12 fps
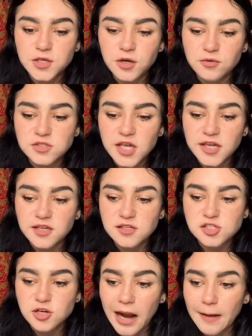taking
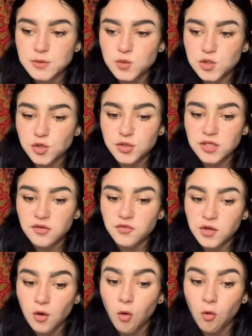scraps when you're giving
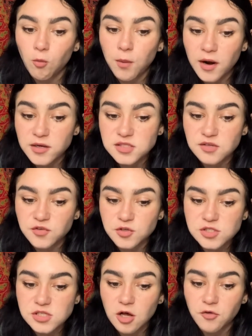whole parts of
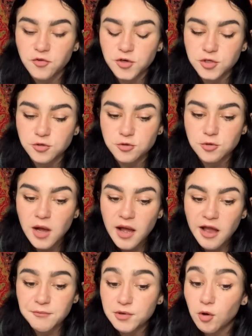yourself, or you
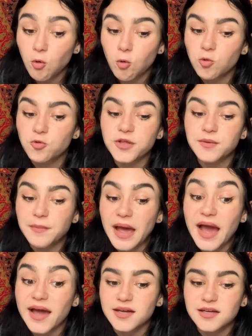have been holding
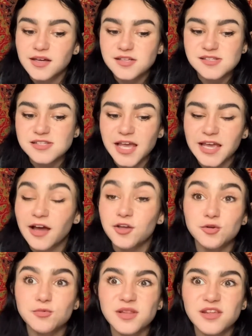back, saying how you
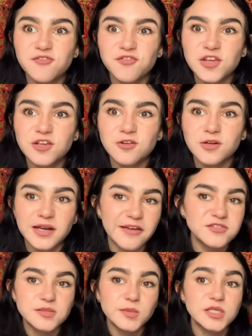really feel, and if
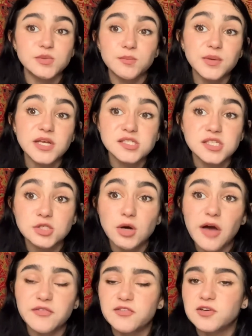somebody's been pissing you off,
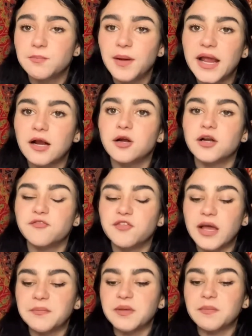even a parent, a
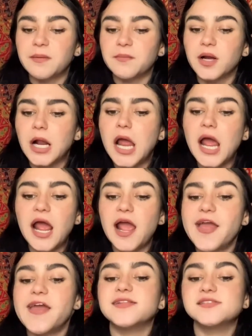family member,
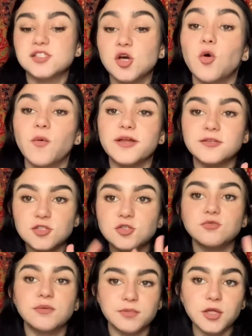it's going to
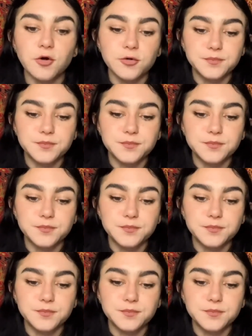implode.